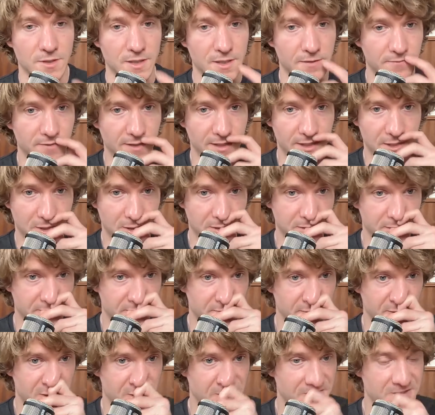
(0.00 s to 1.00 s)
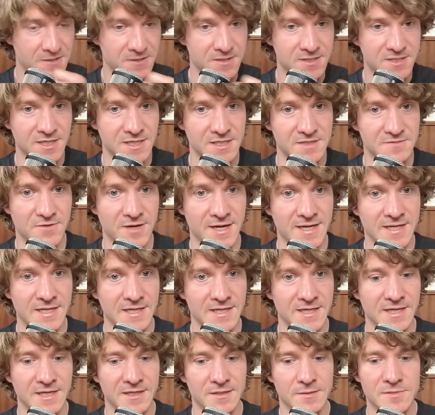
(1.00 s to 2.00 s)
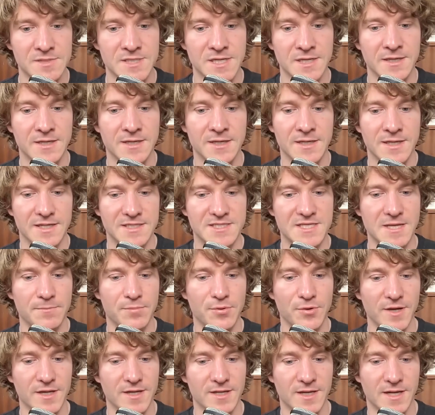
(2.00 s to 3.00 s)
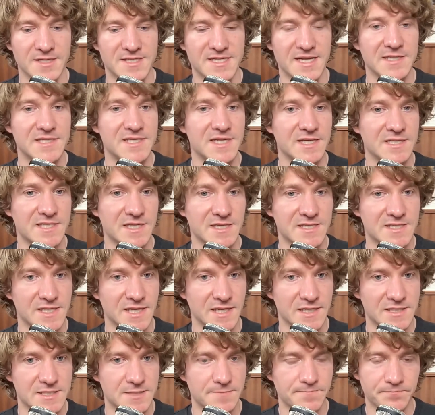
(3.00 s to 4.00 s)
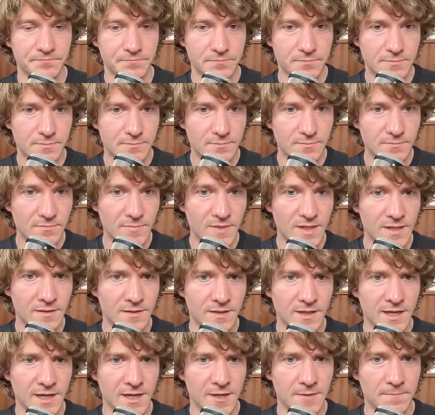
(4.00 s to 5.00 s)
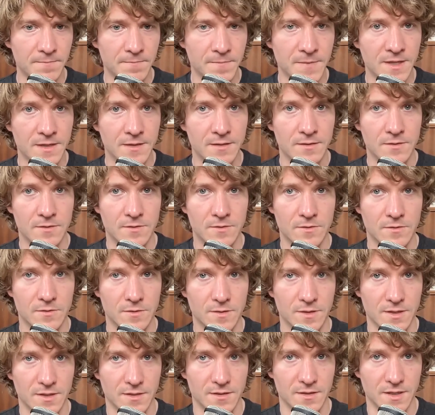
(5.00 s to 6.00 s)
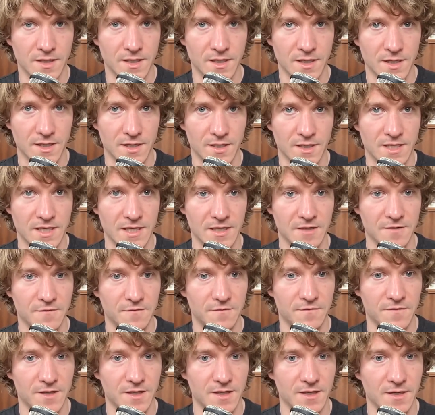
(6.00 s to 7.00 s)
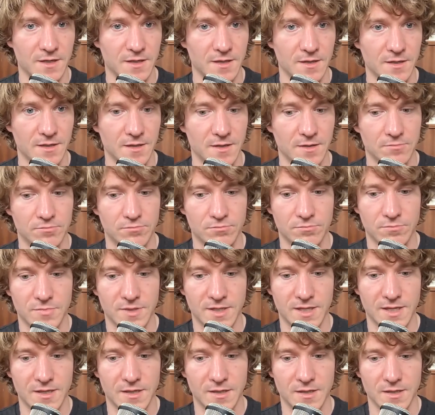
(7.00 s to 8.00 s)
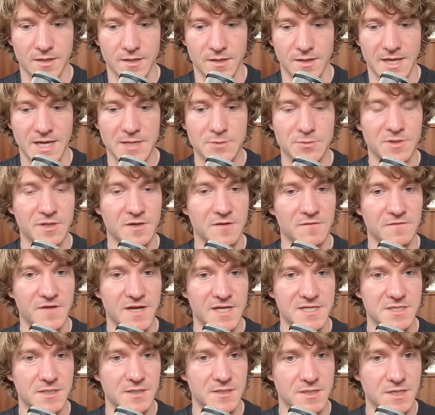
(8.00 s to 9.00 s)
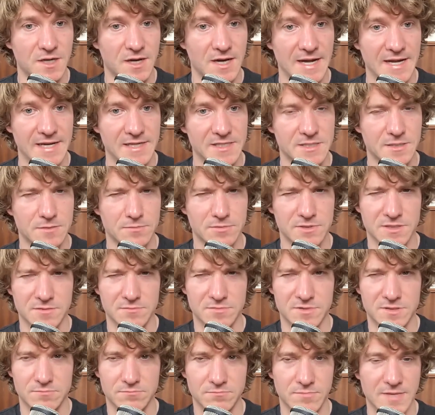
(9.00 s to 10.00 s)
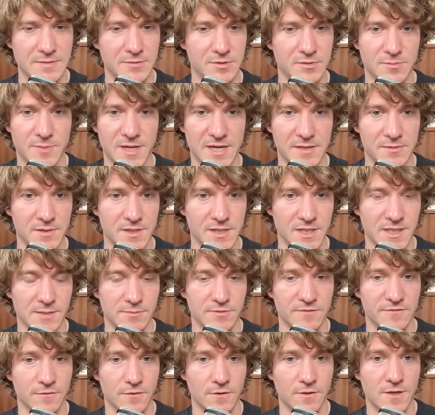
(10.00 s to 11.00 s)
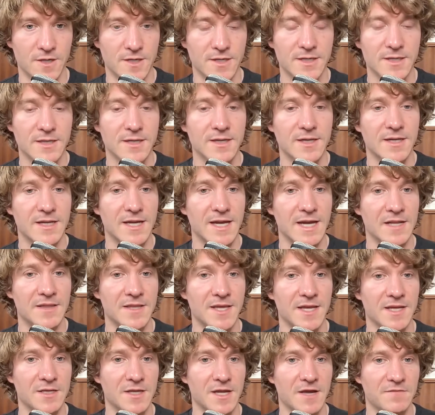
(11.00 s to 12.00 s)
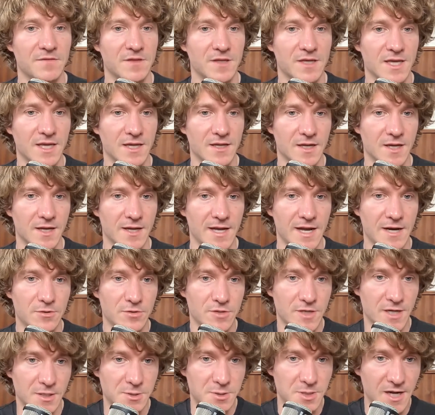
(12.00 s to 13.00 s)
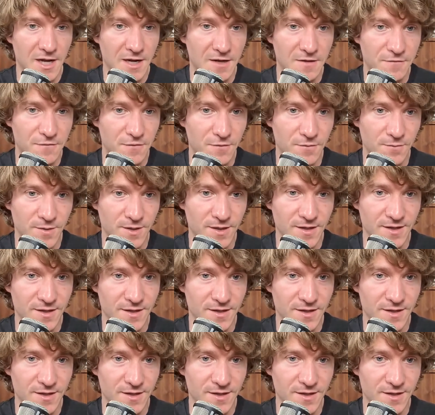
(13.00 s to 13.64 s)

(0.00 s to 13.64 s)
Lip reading: reconquers these Viking kingdoms. At some point, 1066, the king of Edward the Confessor dies. Maybe it might have been the year before. And then you have the king, Harald Hardrada from